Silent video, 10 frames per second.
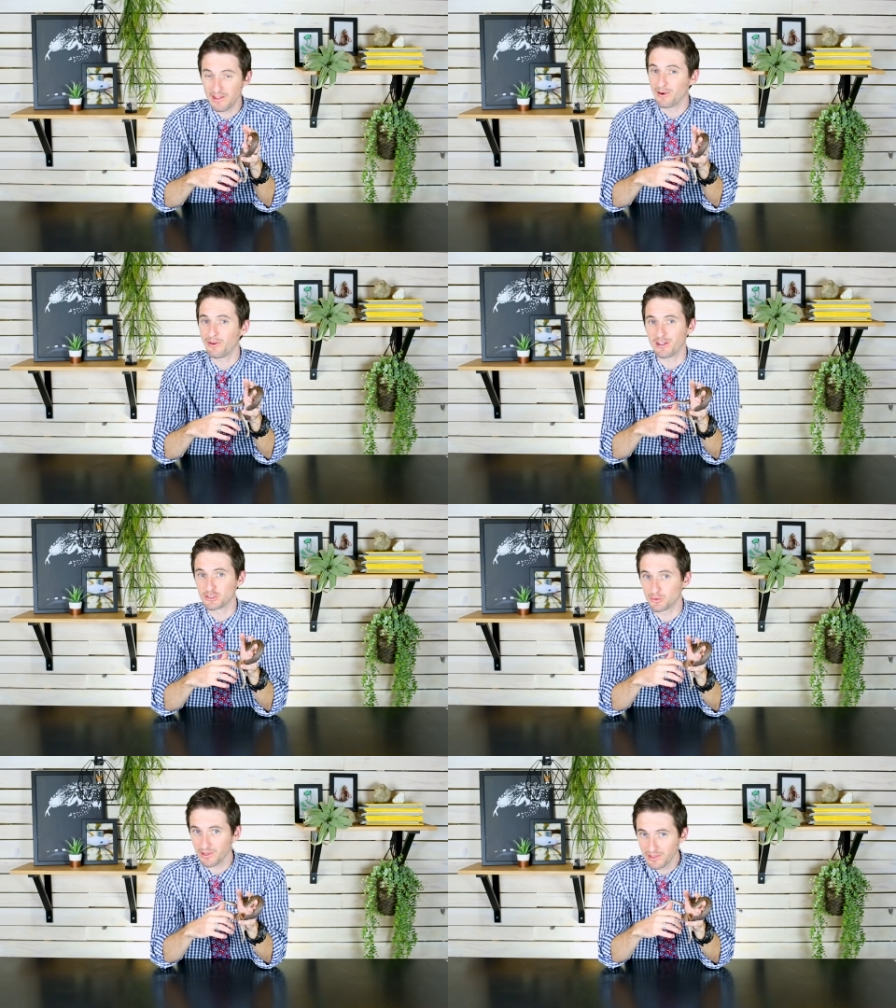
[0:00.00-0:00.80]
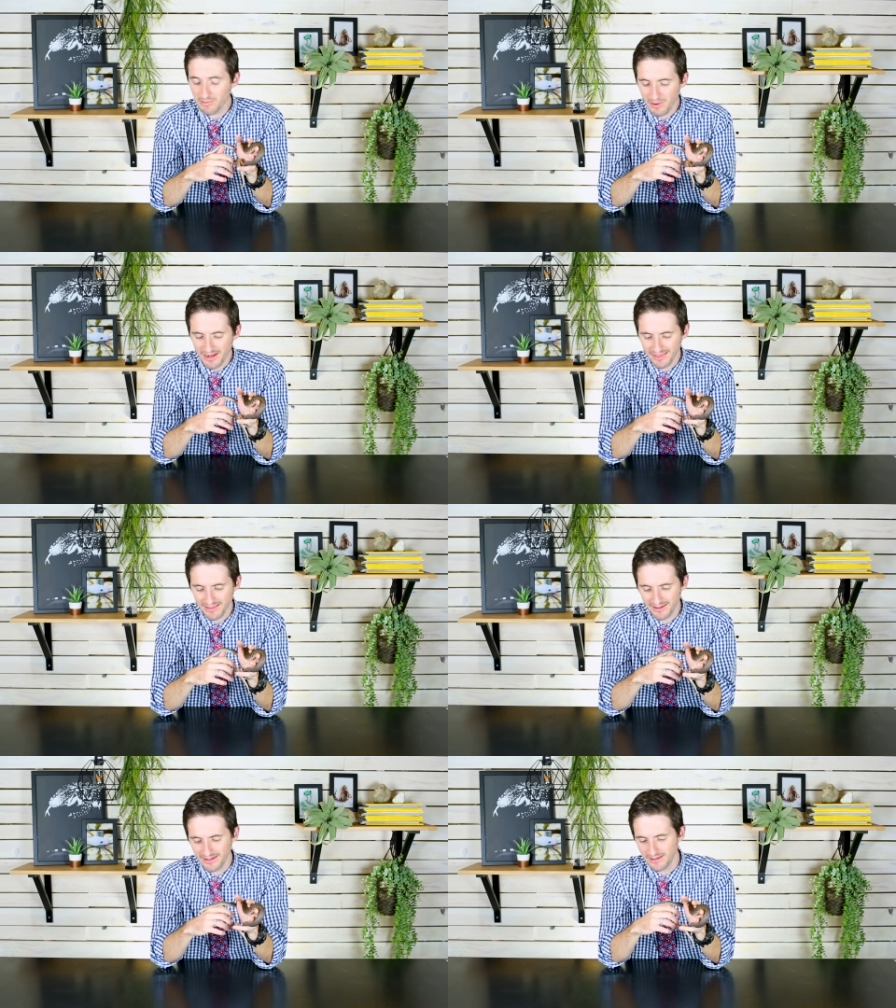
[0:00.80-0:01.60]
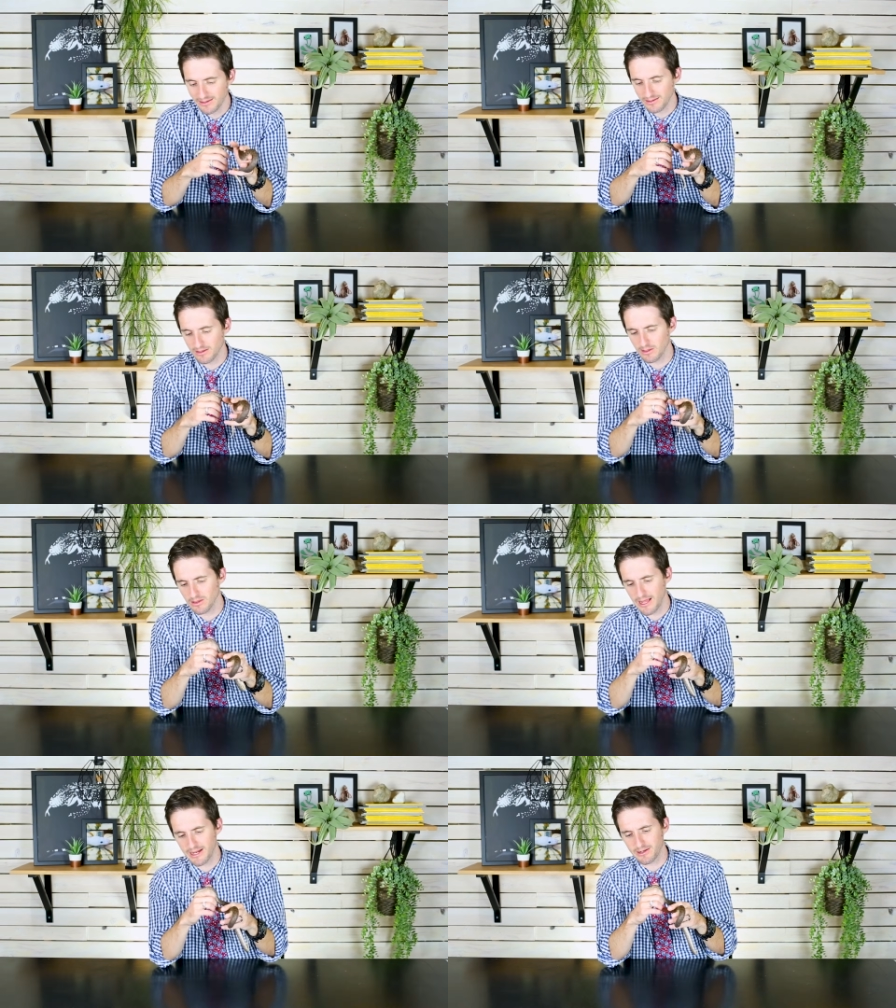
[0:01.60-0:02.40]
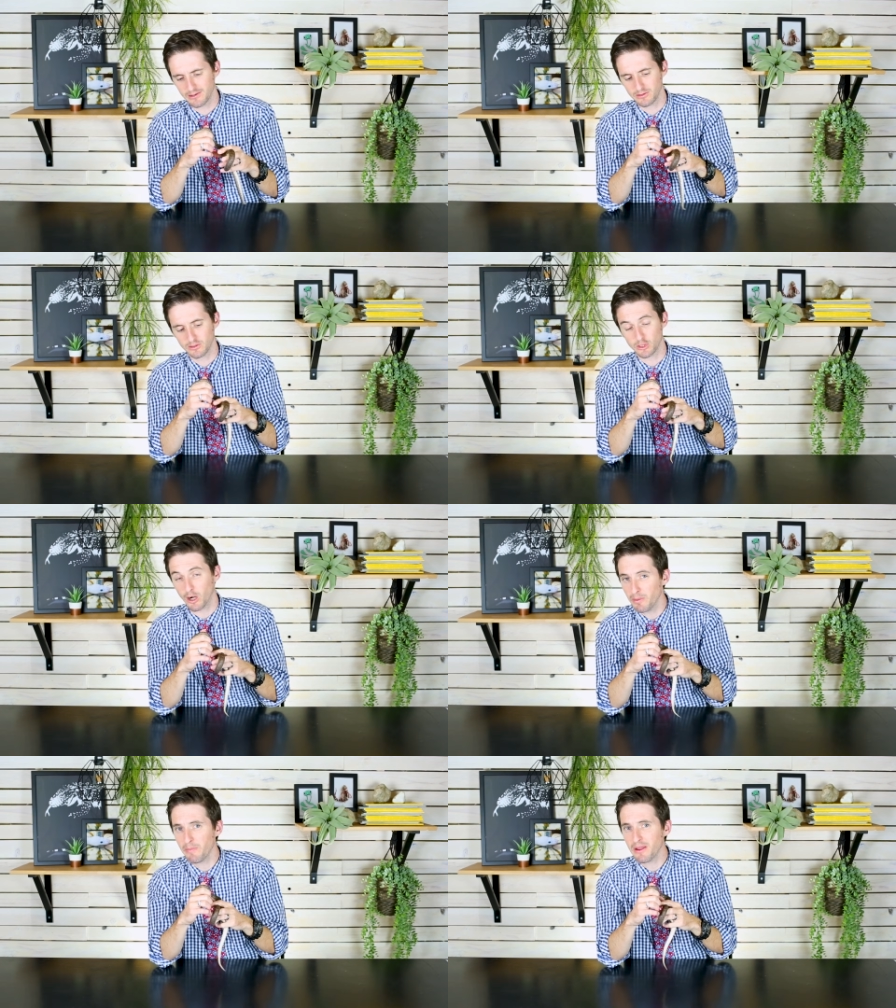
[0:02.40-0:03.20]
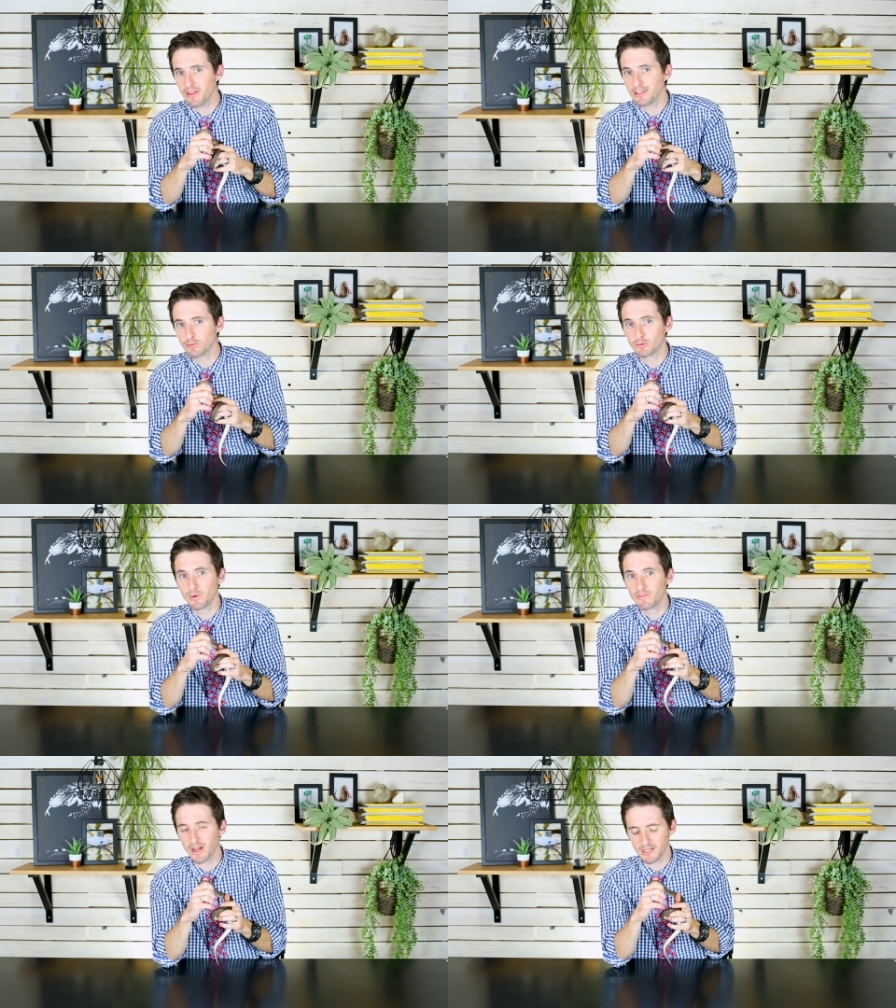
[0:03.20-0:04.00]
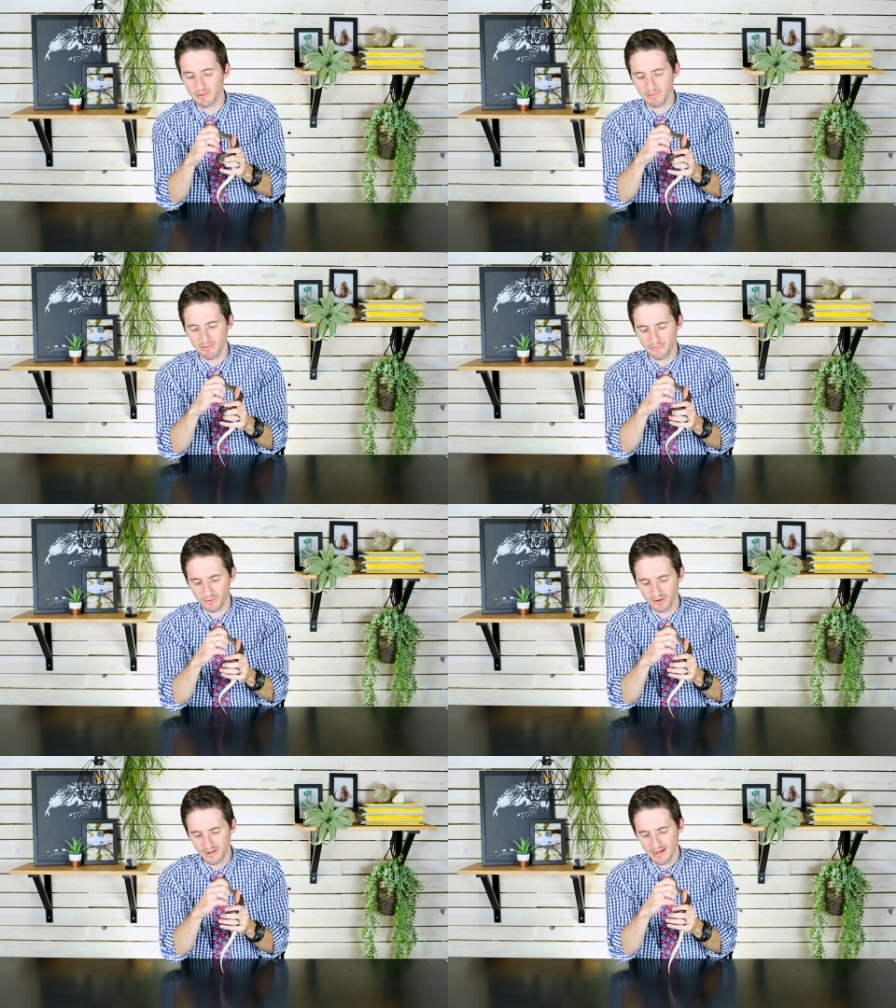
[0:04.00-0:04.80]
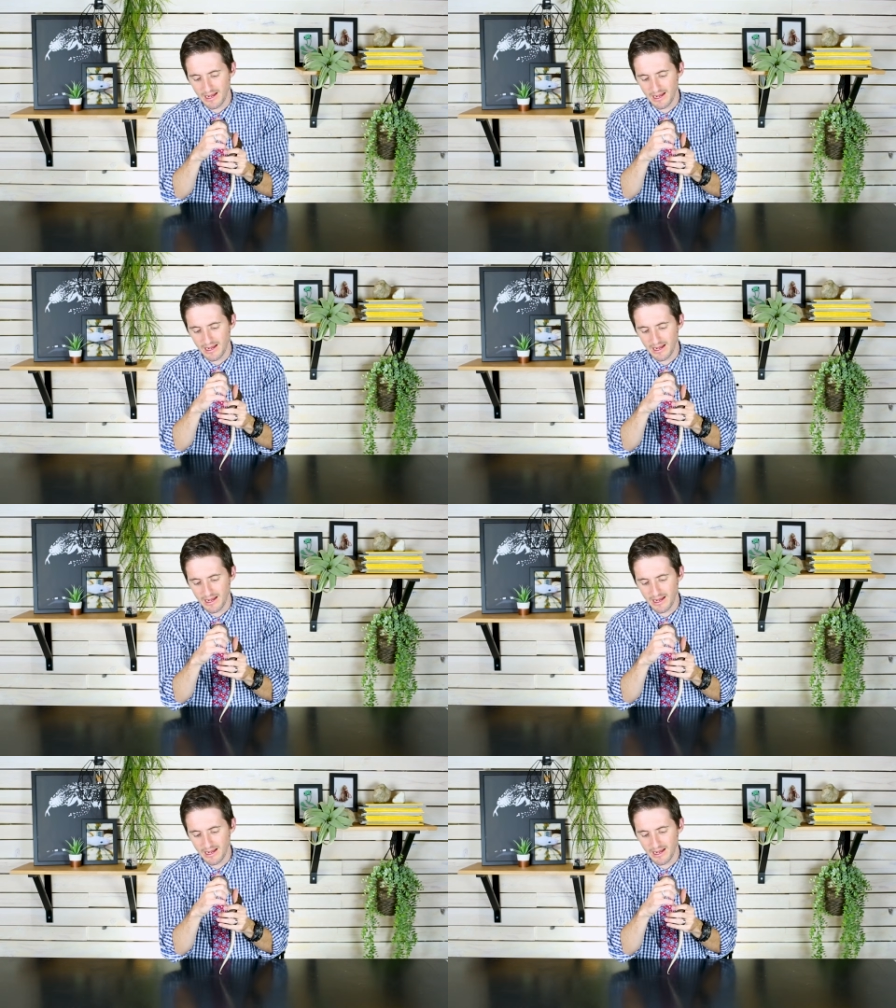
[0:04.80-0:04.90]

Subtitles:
They're an Australian python, like carpet pythons, which we've talked about before.